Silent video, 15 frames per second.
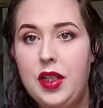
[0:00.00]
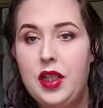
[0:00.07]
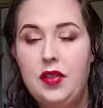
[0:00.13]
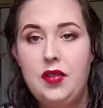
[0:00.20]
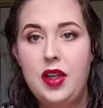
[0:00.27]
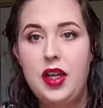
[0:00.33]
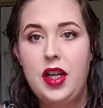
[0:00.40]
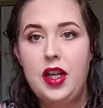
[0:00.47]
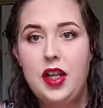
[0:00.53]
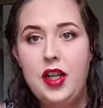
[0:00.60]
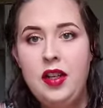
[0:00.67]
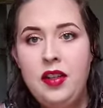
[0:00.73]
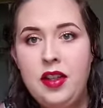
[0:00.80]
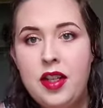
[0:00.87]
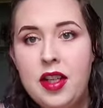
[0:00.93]
looking very
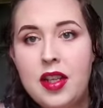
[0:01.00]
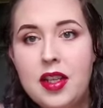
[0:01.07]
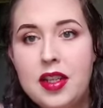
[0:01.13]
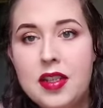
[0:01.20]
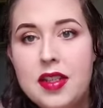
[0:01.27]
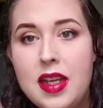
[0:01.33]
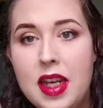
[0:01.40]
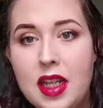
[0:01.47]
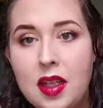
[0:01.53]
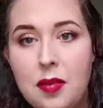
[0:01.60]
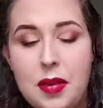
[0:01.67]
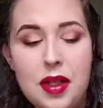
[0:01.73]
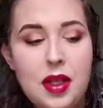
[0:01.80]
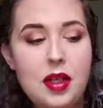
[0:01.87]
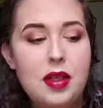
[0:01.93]
good. It's
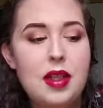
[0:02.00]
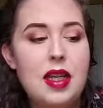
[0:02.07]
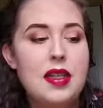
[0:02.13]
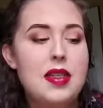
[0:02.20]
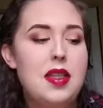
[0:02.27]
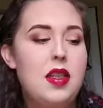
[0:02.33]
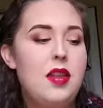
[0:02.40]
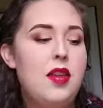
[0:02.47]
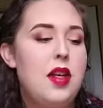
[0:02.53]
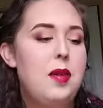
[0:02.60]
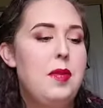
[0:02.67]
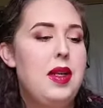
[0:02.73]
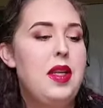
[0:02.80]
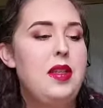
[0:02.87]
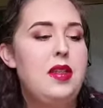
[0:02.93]
taking me less than
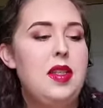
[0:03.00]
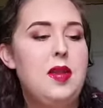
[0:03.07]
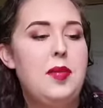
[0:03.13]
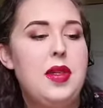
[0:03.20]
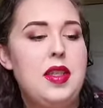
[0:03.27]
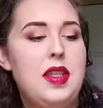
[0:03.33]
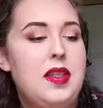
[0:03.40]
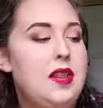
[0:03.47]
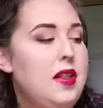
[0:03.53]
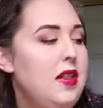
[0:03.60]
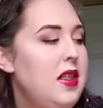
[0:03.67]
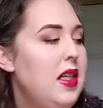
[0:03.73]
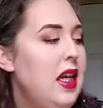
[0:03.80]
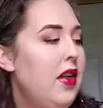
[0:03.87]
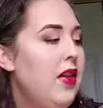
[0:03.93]
30 minutes to put this look
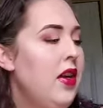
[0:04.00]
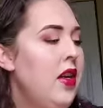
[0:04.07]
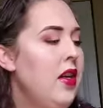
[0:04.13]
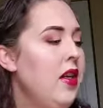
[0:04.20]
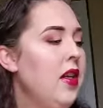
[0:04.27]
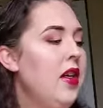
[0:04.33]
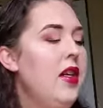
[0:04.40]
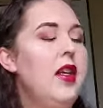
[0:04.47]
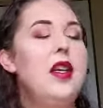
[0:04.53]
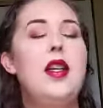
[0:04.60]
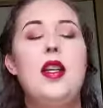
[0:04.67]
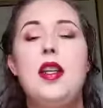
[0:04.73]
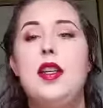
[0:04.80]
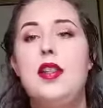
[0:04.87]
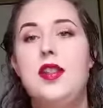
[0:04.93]
together.
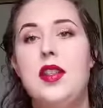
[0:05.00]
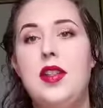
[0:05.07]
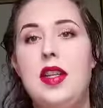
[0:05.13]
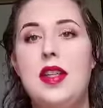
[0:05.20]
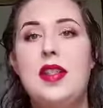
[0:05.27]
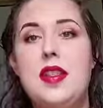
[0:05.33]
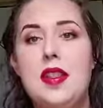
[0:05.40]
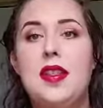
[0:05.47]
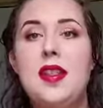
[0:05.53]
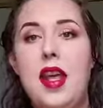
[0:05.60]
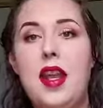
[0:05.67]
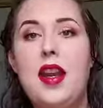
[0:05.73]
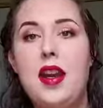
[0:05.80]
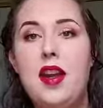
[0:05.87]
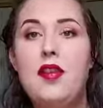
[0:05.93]
So let's
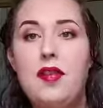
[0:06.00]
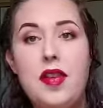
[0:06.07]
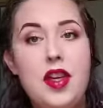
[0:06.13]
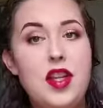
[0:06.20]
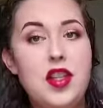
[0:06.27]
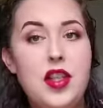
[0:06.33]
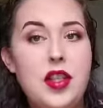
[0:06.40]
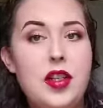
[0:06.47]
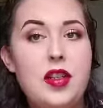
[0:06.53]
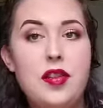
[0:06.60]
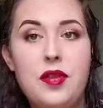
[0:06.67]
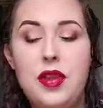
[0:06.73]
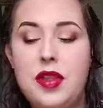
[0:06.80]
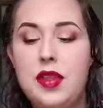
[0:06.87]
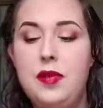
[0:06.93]
finish it
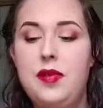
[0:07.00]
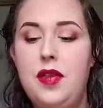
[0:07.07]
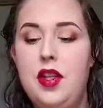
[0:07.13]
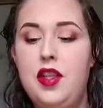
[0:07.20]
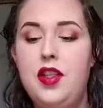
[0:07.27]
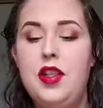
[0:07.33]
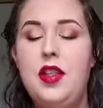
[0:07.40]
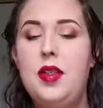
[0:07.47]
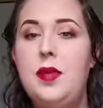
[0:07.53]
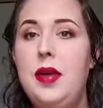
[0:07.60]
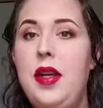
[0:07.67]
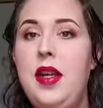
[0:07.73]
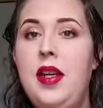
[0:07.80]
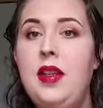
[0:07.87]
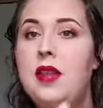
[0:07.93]
with some finishing
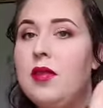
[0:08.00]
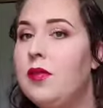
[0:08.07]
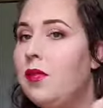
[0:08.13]
spray.